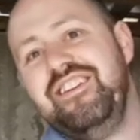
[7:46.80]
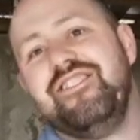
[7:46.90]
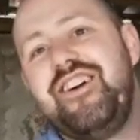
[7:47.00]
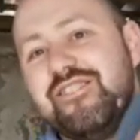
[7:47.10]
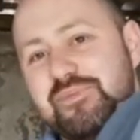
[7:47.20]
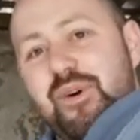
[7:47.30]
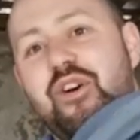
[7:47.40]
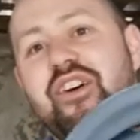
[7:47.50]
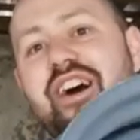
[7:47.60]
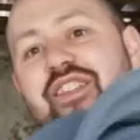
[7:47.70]
look how
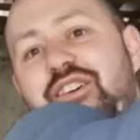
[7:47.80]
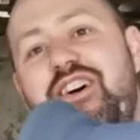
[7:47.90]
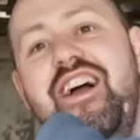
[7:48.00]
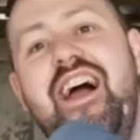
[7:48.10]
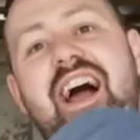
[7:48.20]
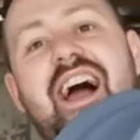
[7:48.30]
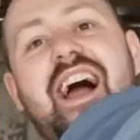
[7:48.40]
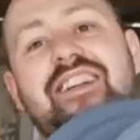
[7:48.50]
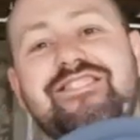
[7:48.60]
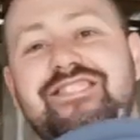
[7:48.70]
small they are though.
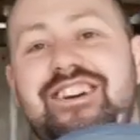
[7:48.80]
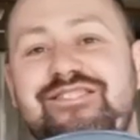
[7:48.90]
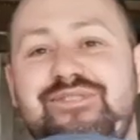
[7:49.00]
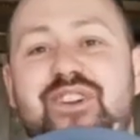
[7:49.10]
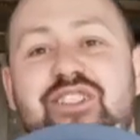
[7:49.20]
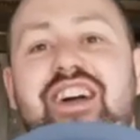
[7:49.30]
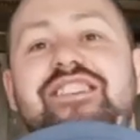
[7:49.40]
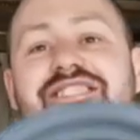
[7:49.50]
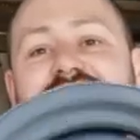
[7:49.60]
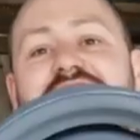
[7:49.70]
Look how small they
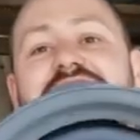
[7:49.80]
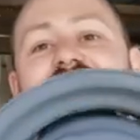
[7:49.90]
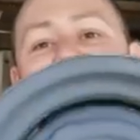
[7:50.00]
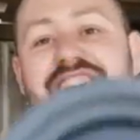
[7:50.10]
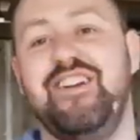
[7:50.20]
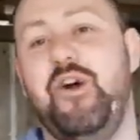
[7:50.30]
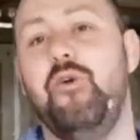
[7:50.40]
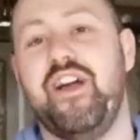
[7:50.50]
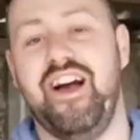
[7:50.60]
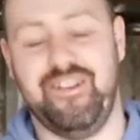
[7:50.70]
actually are. Like
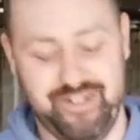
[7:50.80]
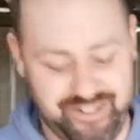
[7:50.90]
go-kart